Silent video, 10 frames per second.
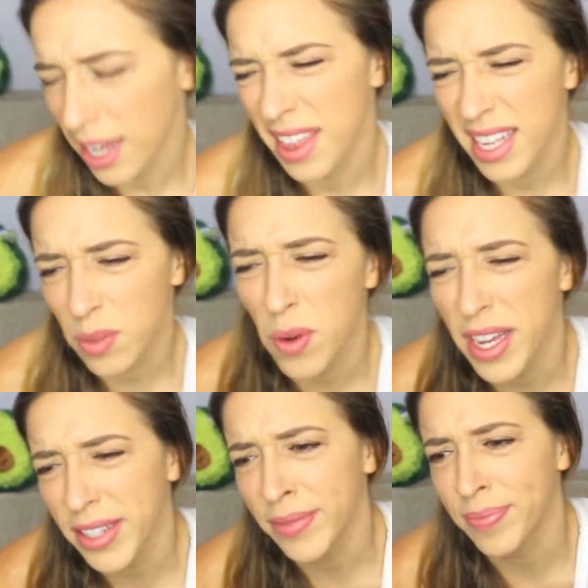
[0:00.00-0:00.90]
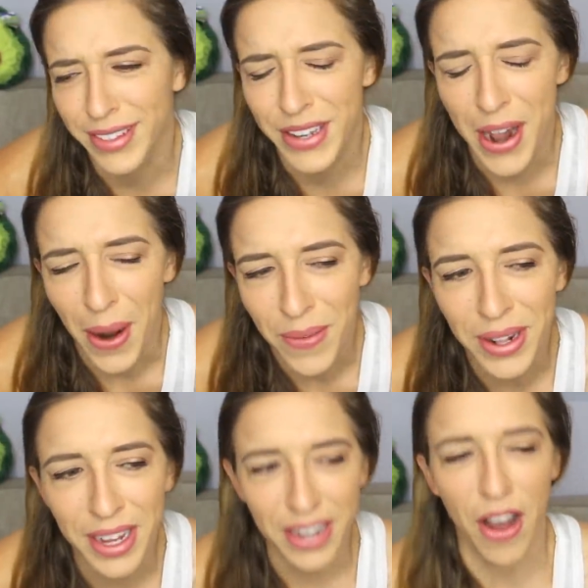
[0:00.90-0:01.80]
Okay, this one is not
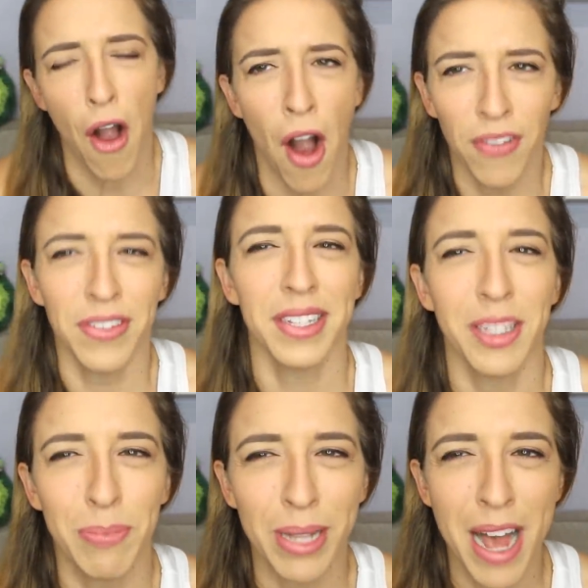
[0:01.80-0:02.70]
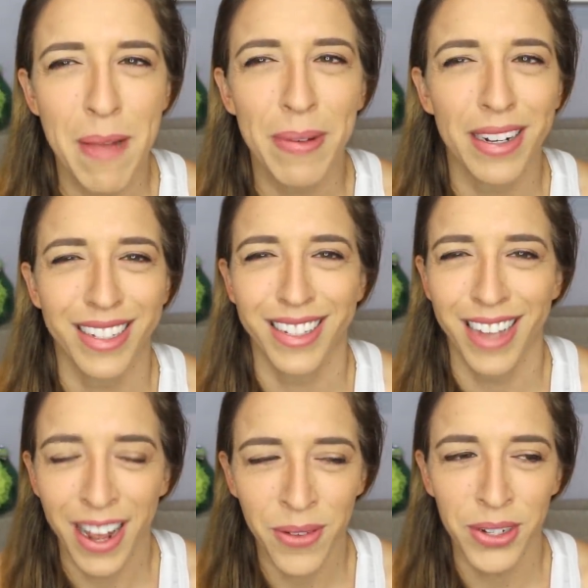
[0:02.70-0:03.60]
really an office supply, but it
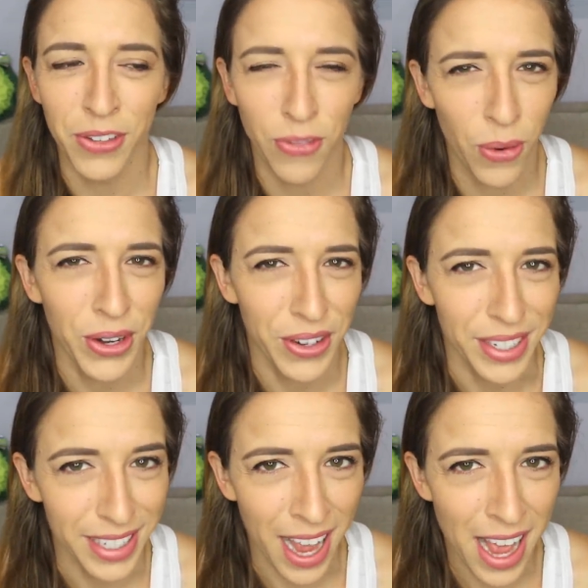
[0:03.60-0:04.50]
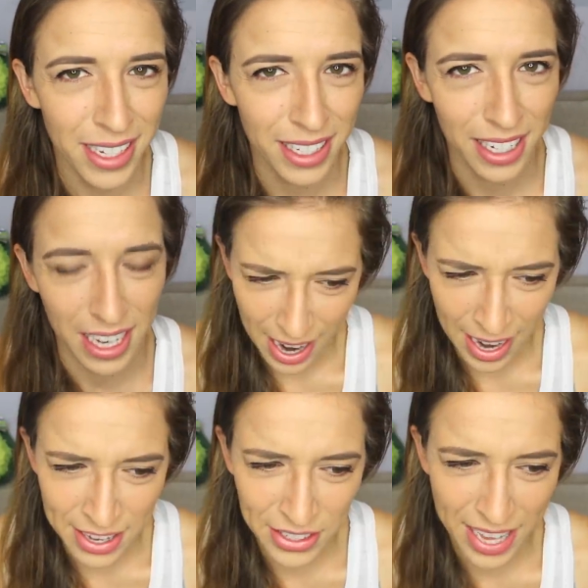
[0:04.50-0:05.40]
said it was for your desk.
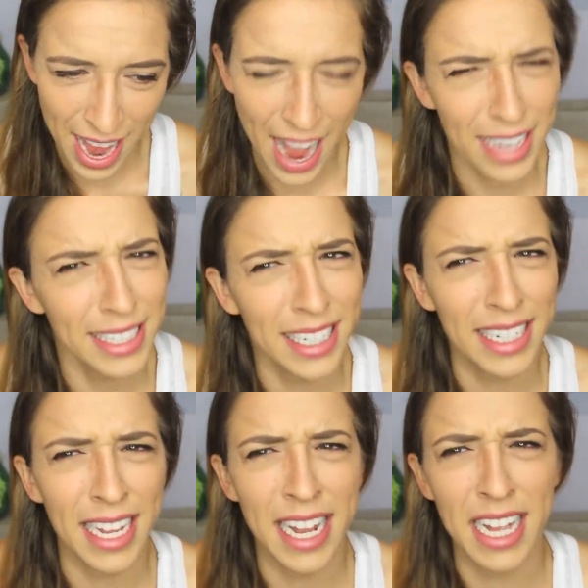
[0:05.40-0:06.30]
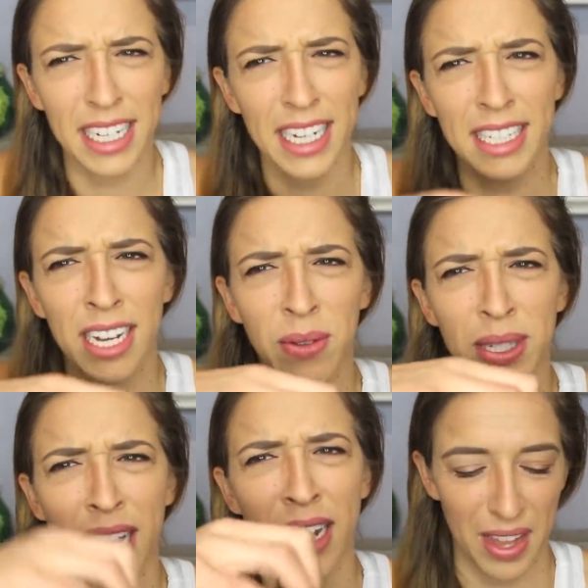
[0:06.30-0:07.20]
I just had to get it because I
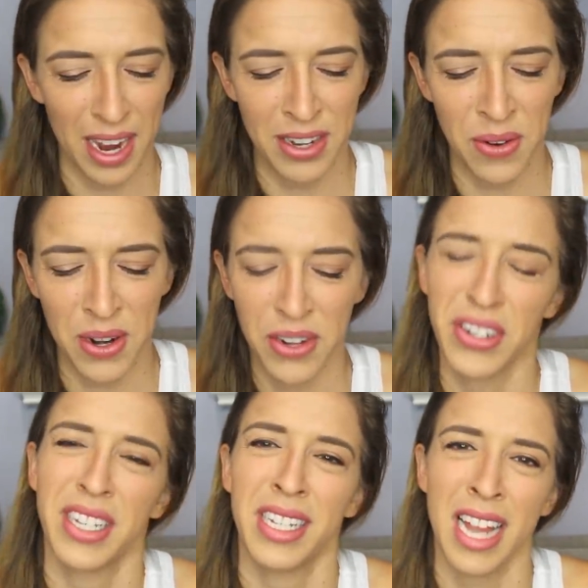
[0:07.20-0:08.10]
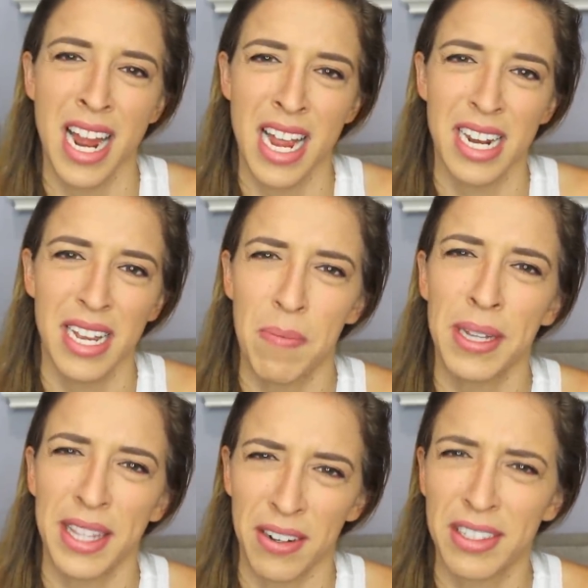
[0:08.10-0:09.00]
was like, I don't understand,
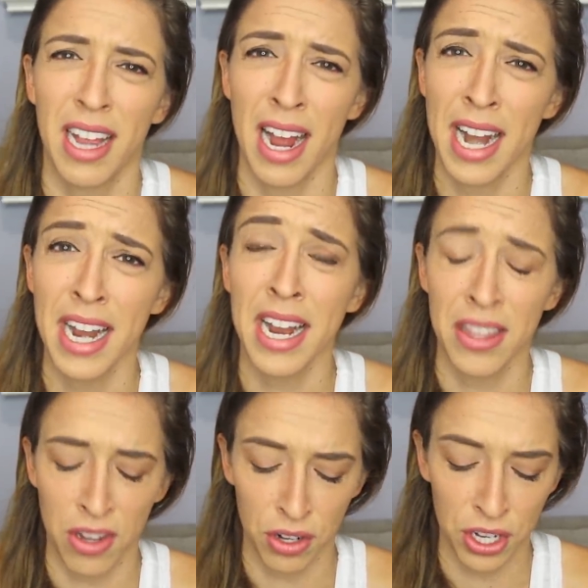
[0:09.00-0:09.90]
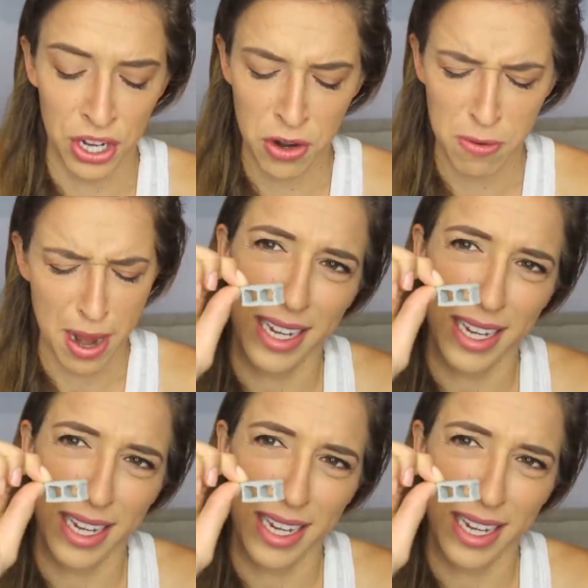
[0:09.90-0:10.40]
but they're tiny and they're cute.